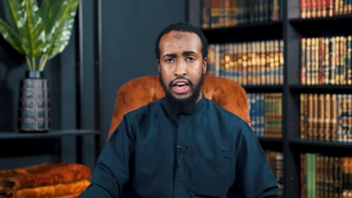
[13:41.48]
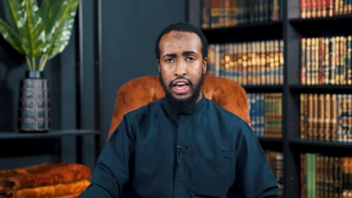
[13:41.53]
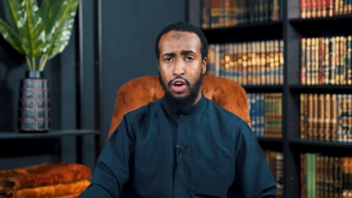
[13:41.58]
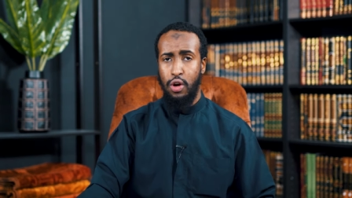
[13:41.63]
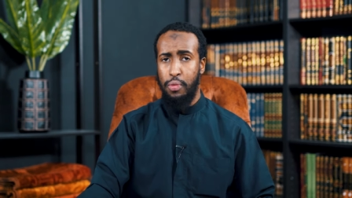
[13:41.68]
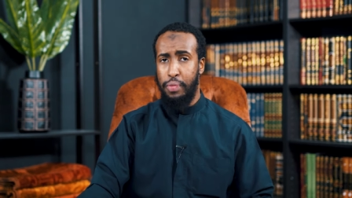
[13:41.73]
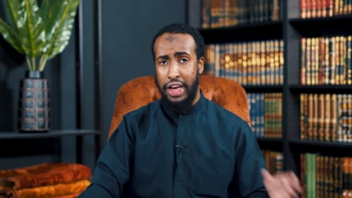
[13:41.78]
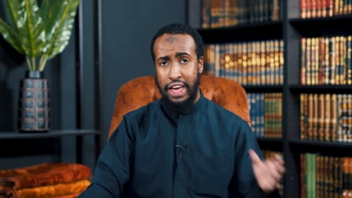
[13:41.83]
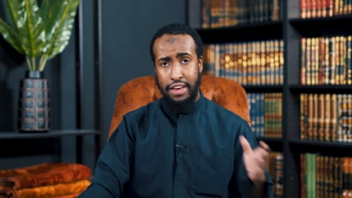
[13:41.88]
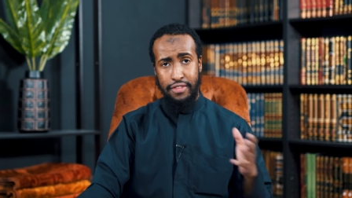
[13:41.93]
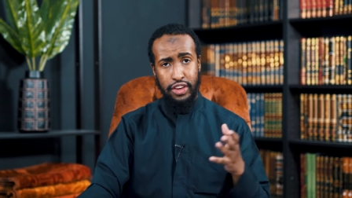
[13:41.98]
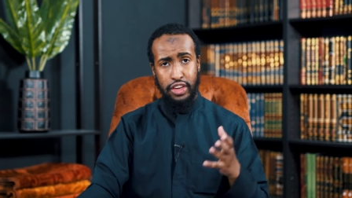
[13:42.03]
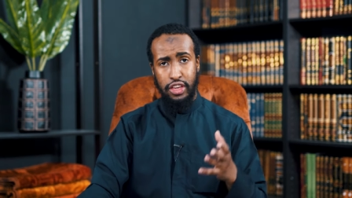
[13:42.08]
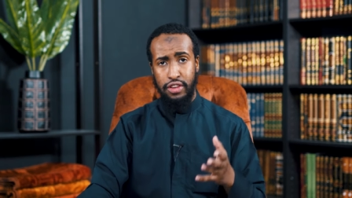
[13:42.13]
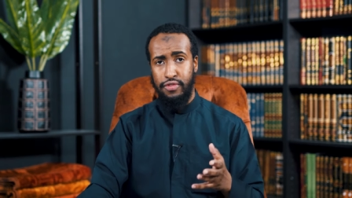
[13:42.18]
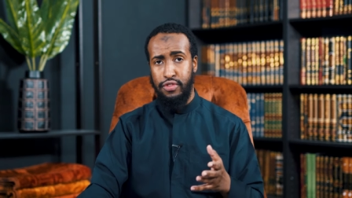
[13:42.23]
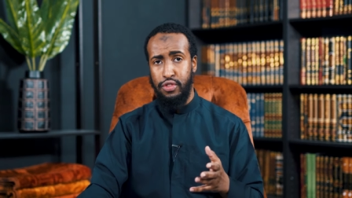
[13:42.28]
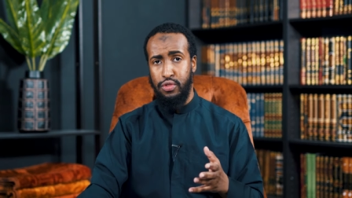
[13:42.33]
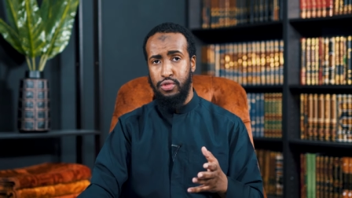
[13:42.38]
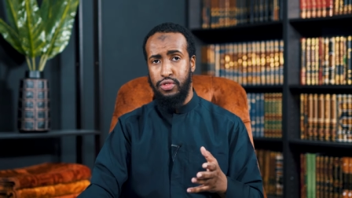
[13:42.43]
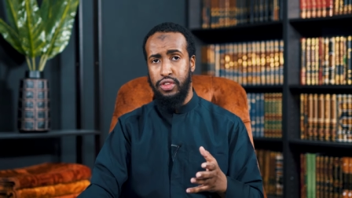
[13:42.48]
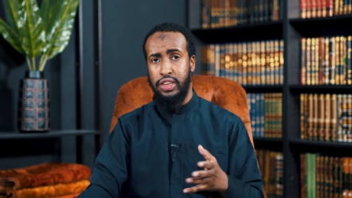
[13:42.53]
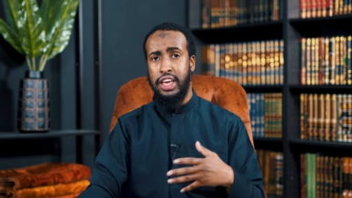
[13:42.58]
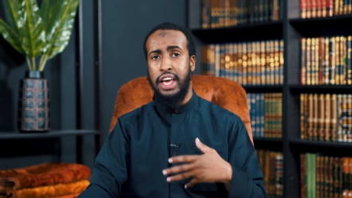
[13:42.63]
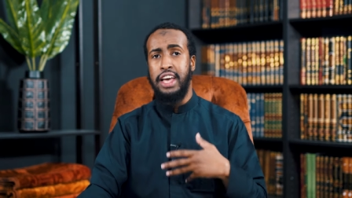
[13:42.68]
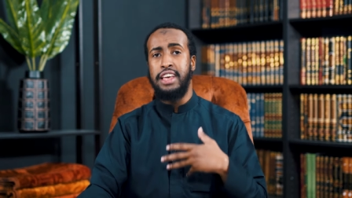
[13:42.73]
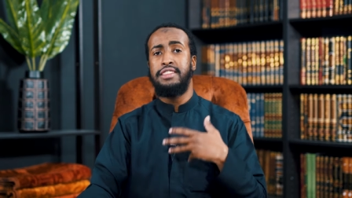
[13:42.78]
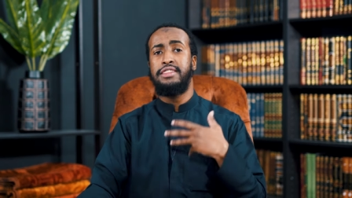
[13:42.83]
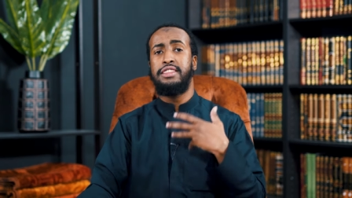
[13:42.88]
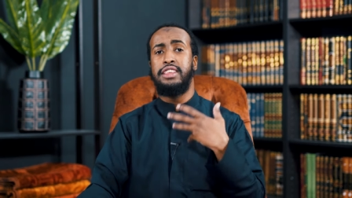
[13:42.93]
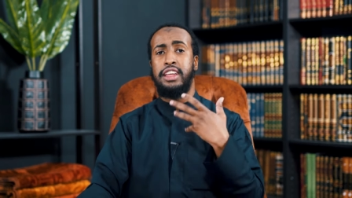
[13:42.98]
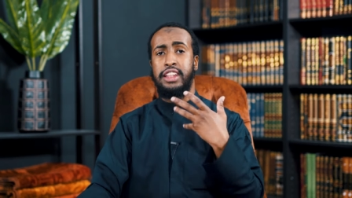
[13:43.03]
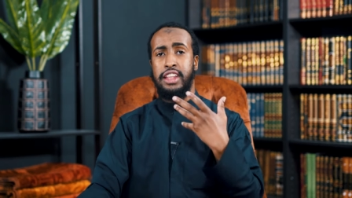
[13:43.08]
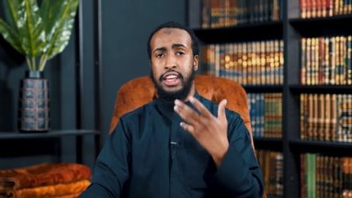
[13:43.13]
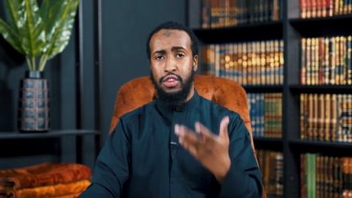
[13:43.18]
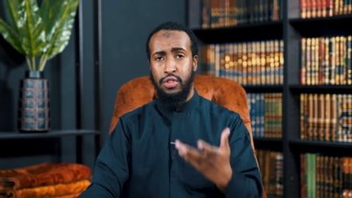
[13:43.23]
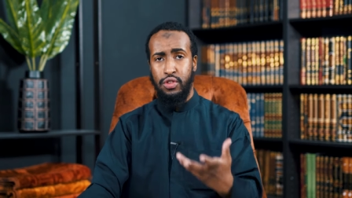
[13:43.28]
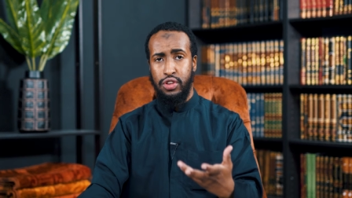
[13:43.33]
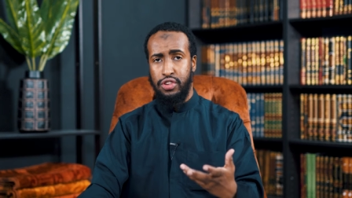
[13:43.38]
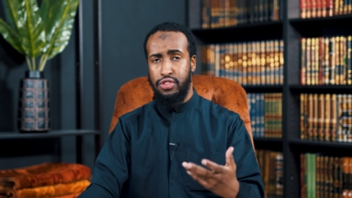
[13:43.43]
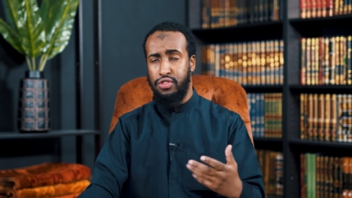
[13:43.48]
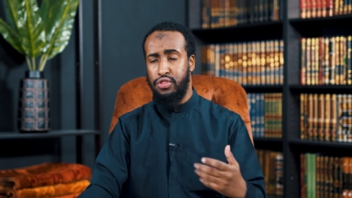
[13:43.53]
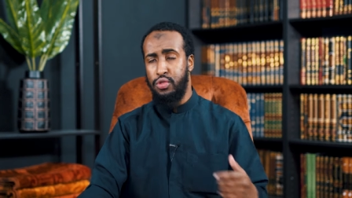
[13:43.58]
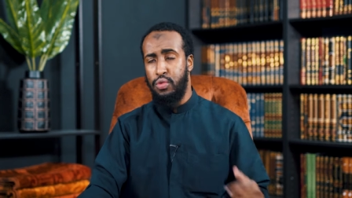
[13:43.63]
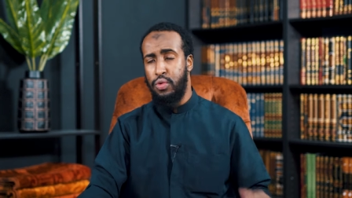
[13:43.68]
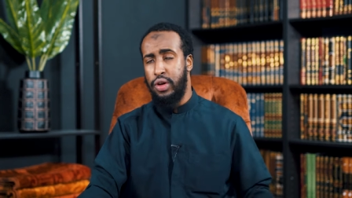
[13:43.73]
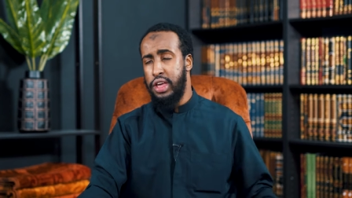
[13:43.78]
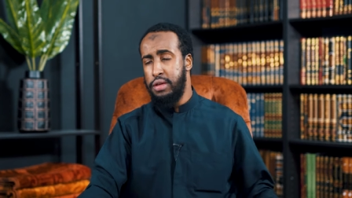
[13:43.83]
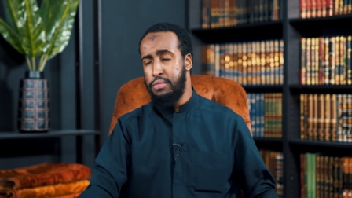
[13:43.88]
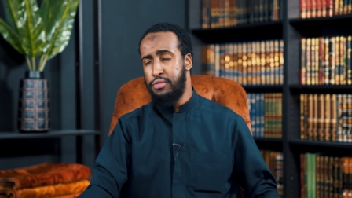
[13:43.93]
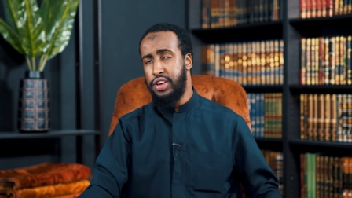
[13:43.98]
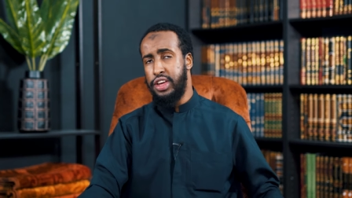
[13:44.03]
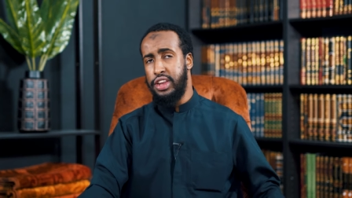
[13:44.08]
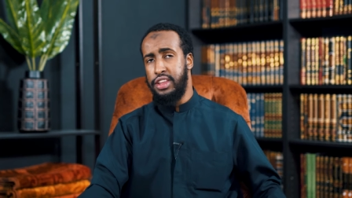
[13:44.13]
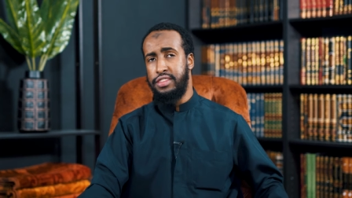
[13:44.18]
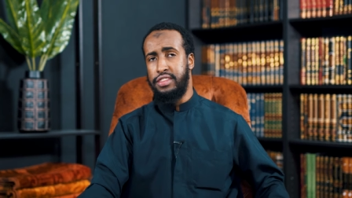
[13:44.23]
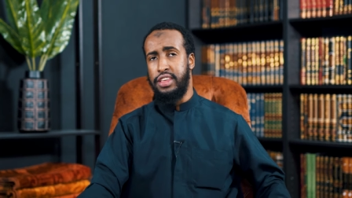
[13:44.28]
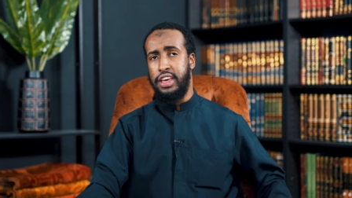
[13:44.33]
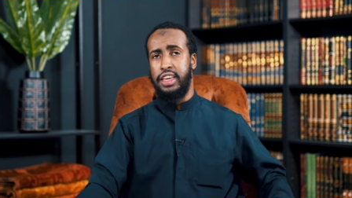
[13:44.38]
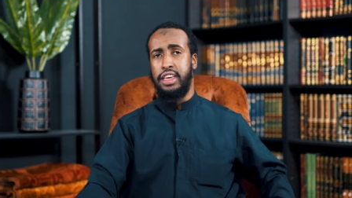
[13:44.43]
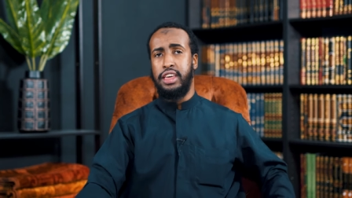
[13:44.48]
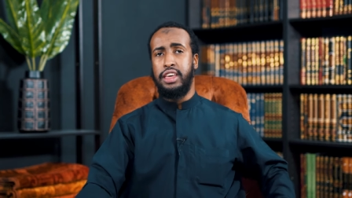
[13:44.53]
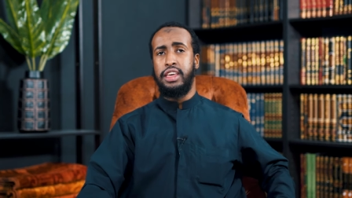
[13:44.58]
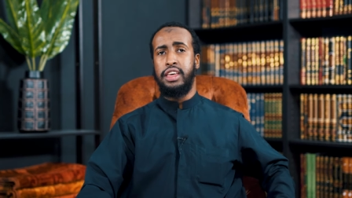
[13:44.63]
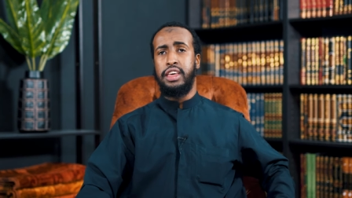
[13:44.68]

I hope I haven't confused you guys and that you understood what I'm trying to say.